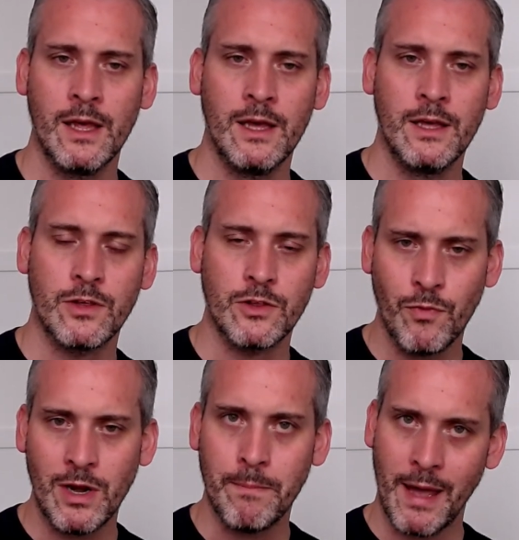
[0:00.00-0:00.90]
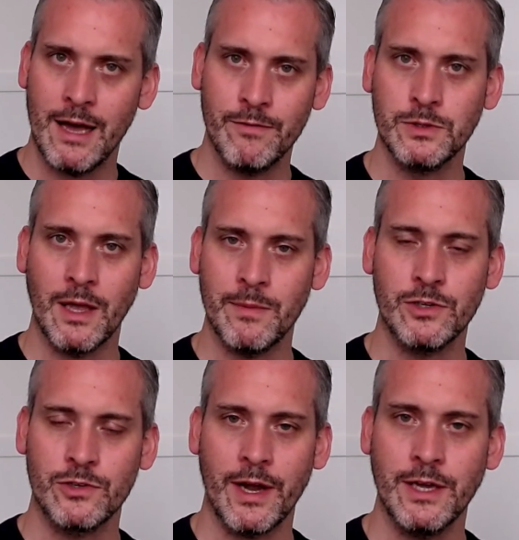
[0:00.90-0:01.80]
So it's a really powerful
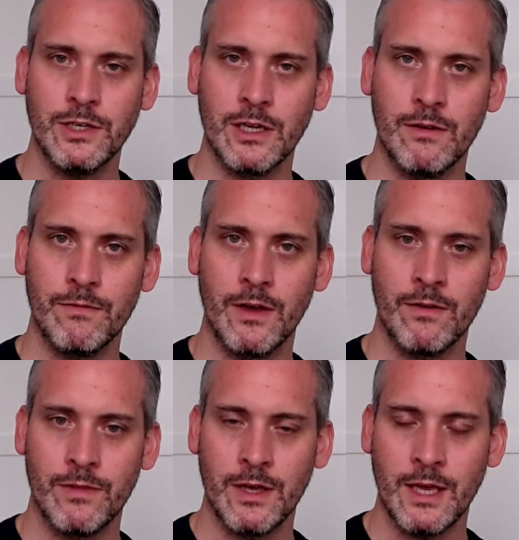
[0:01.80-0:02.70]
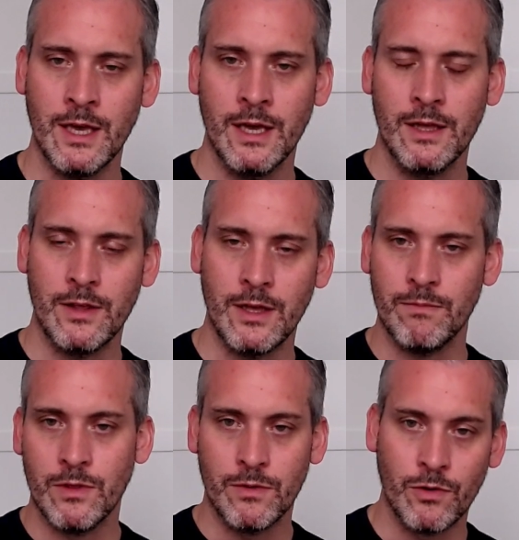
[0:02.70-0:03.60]
demonstration of the
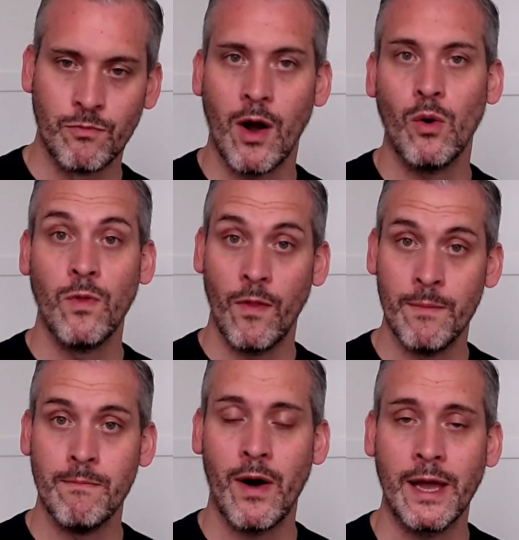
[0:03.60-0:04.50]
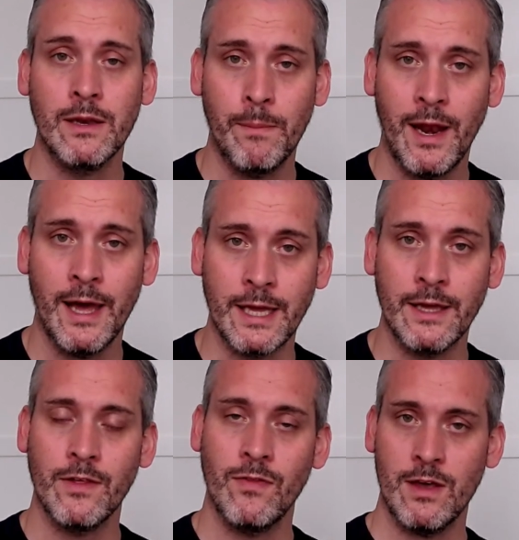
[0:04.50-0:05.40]
role that the mind
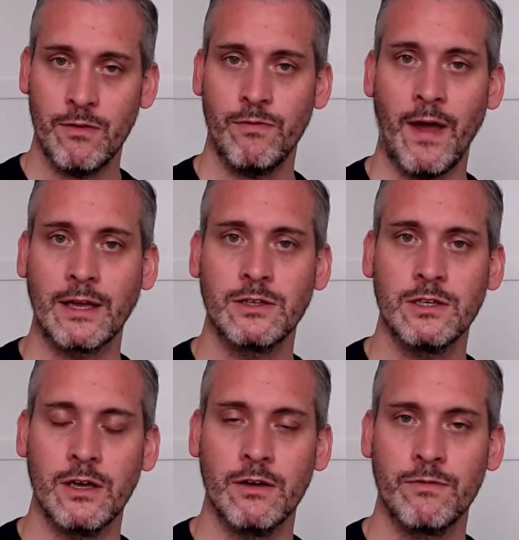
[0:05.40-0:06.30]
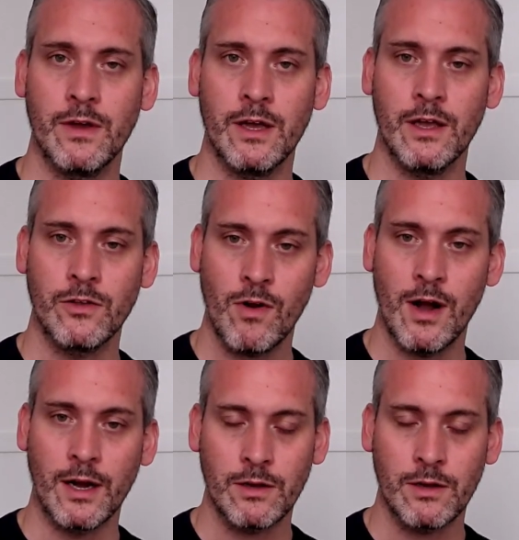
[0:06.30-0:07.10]
plays in the effect of a drug.